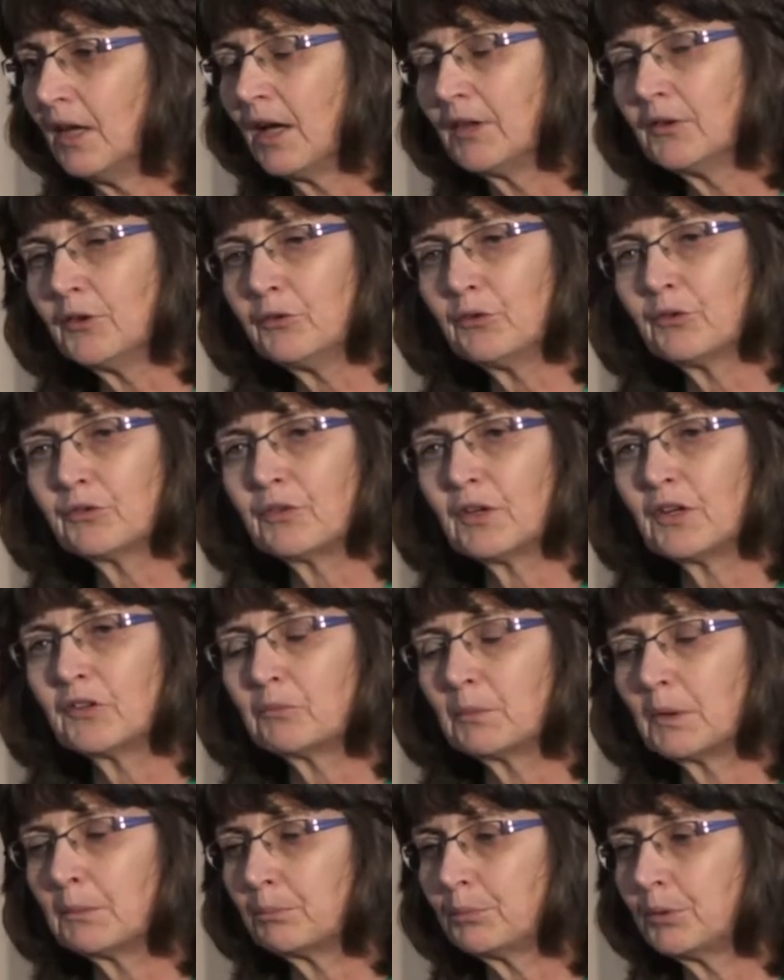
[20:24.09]
And this was found
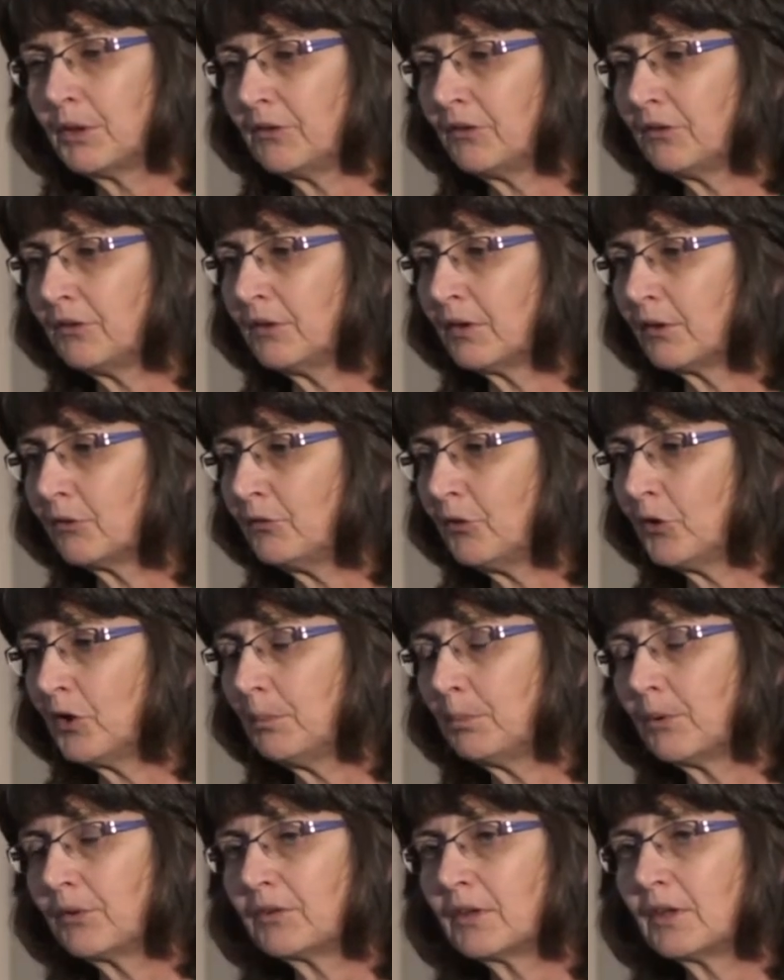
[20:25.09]
to be present in
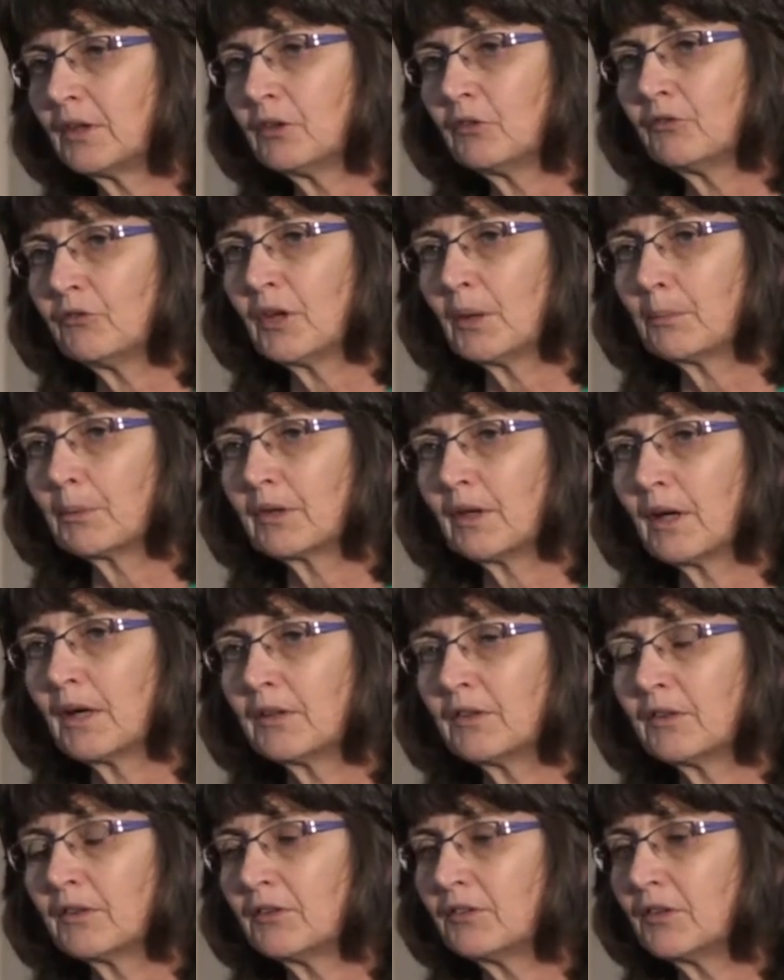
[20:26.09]
40% of
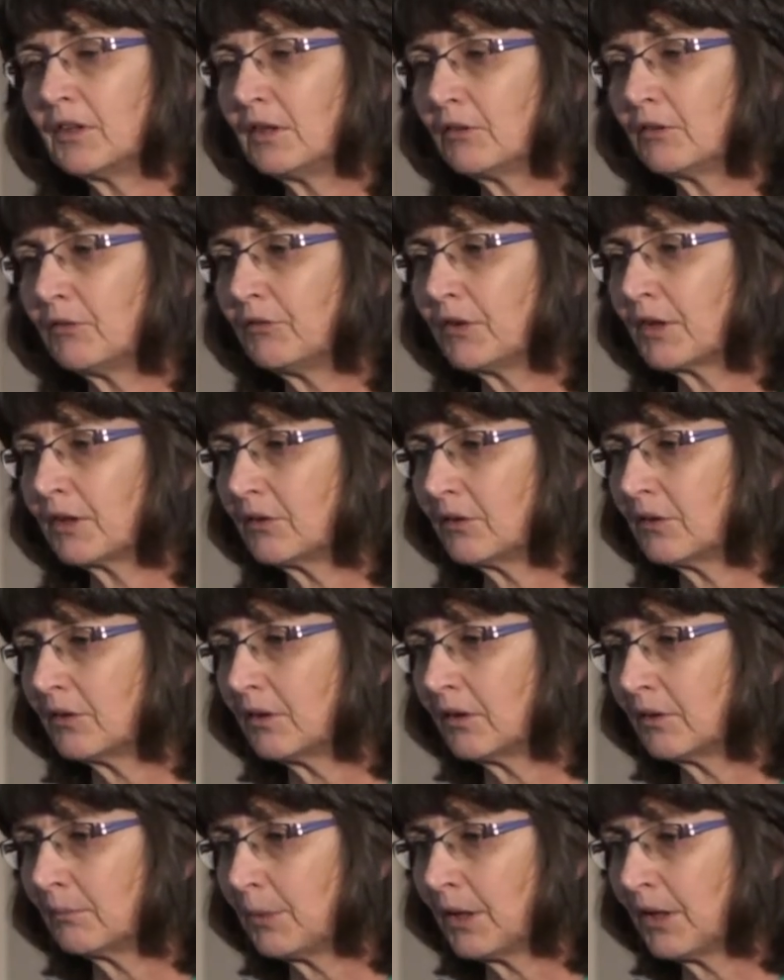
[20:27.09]
hepatitis C infected
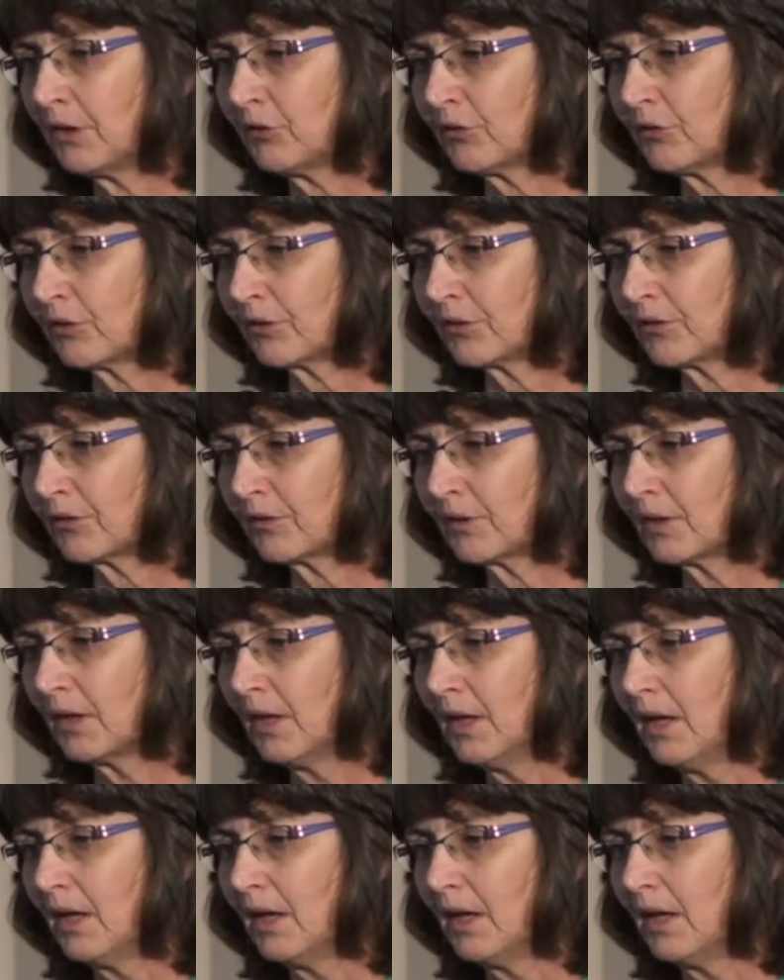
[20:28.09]
in patients.